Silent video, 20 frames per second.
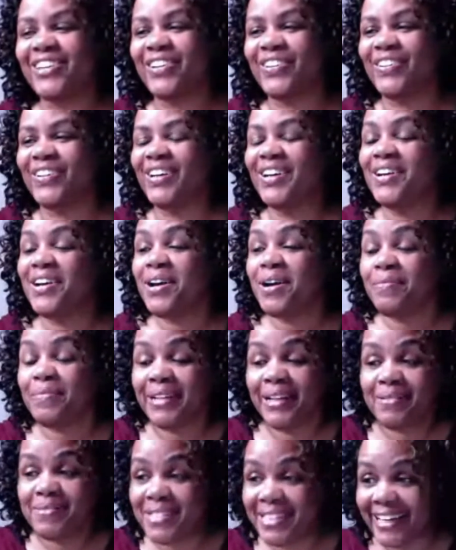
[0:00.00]
cute.
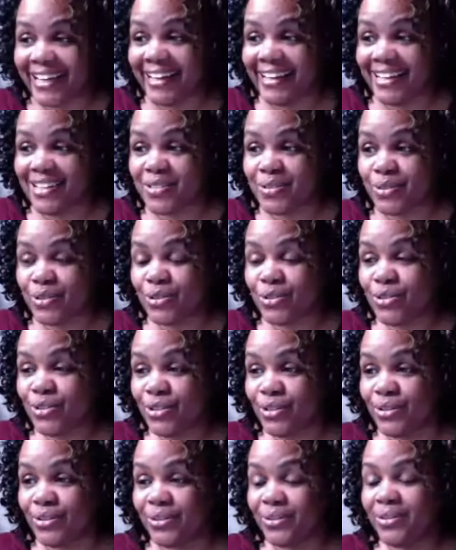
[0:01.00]
But I'm saying that's what you
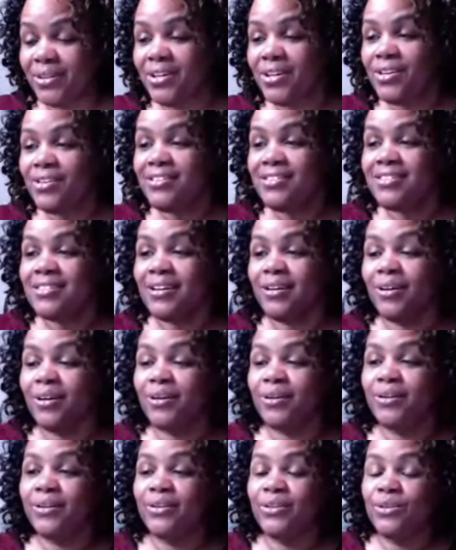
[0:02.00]
do.
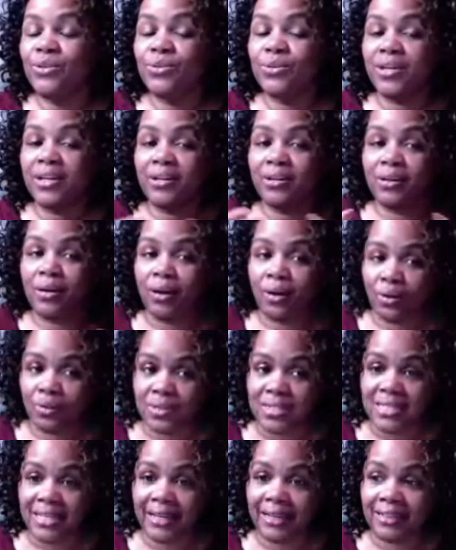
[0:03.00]
So you can
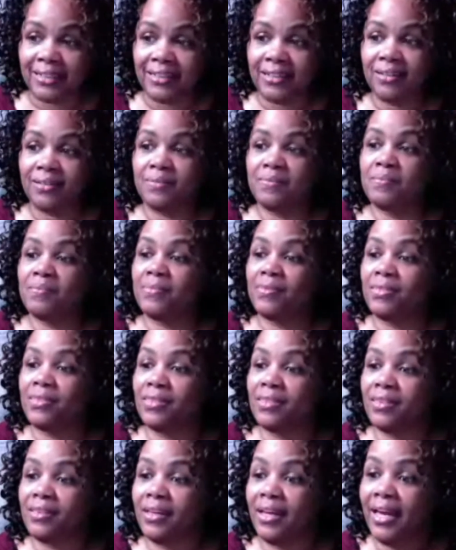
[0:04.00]
wholesale it
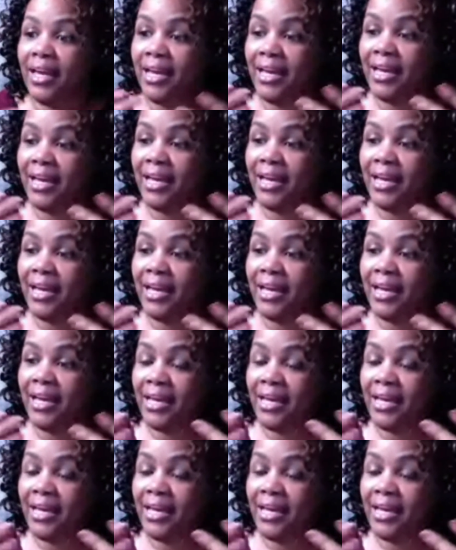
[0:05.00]
and